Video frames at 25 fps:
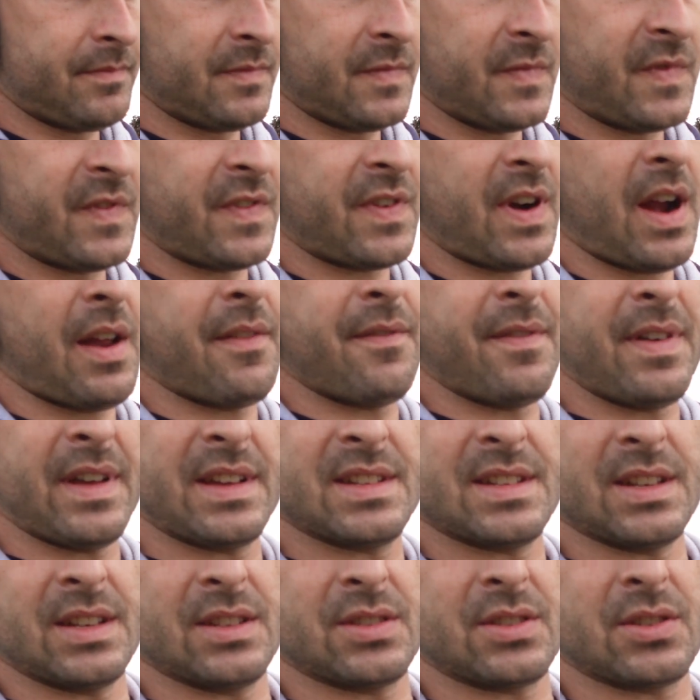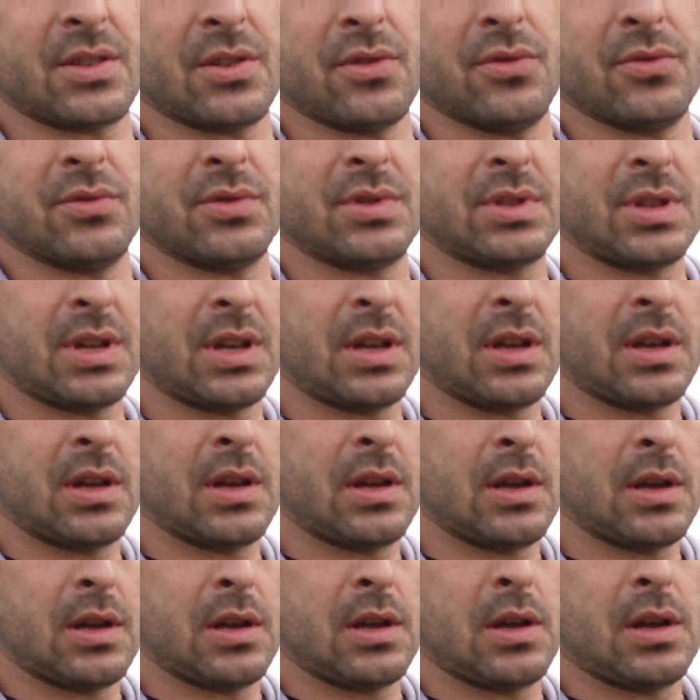frame fixing screws,
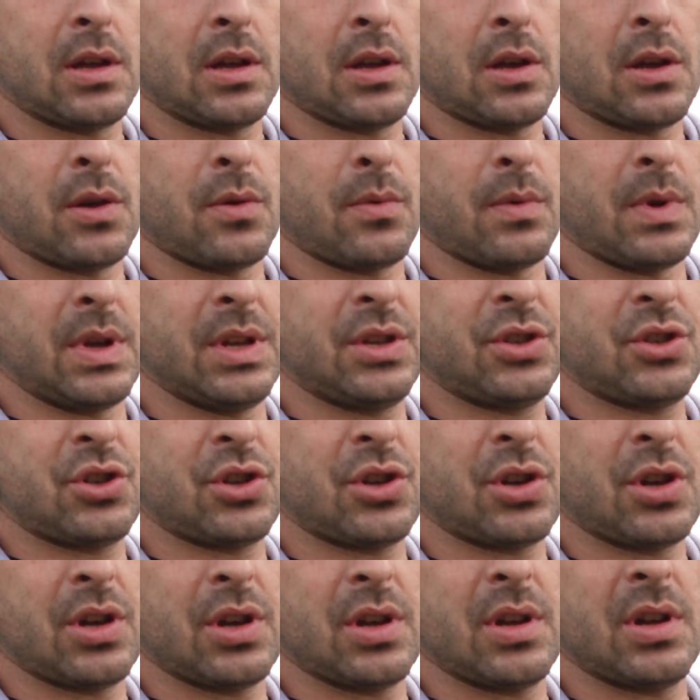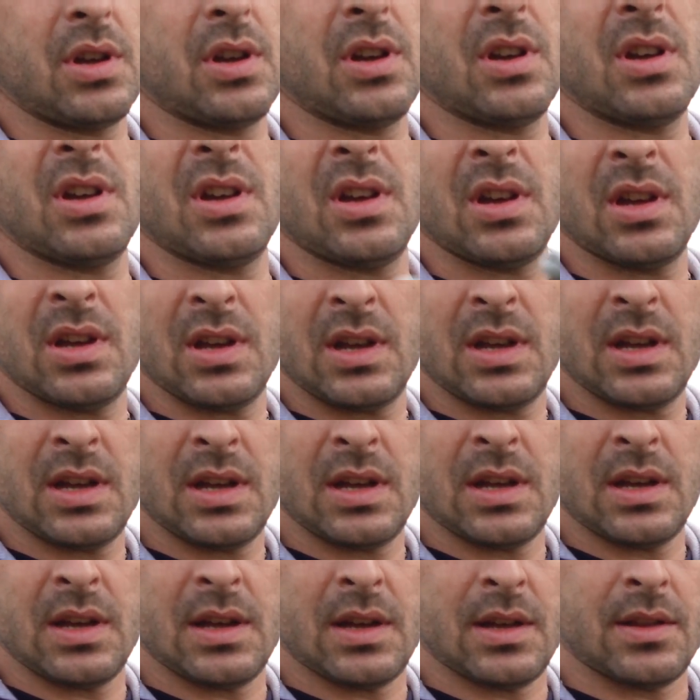which
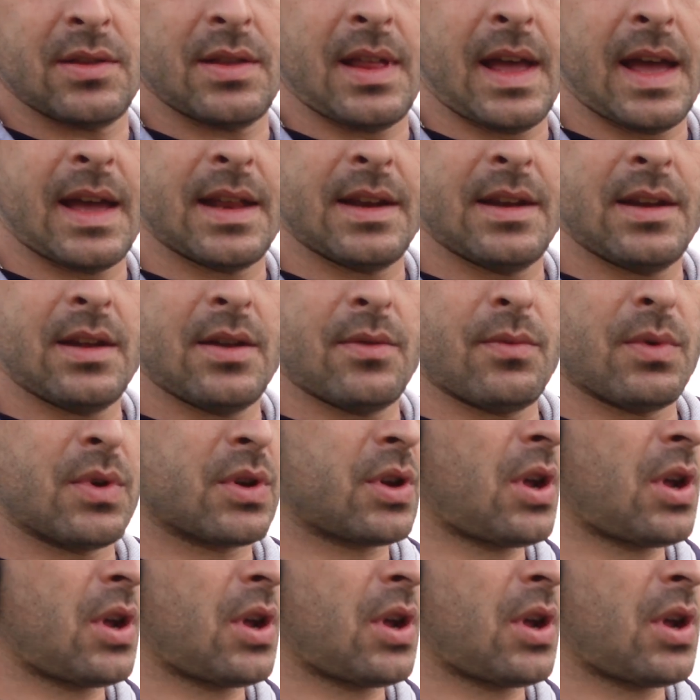then will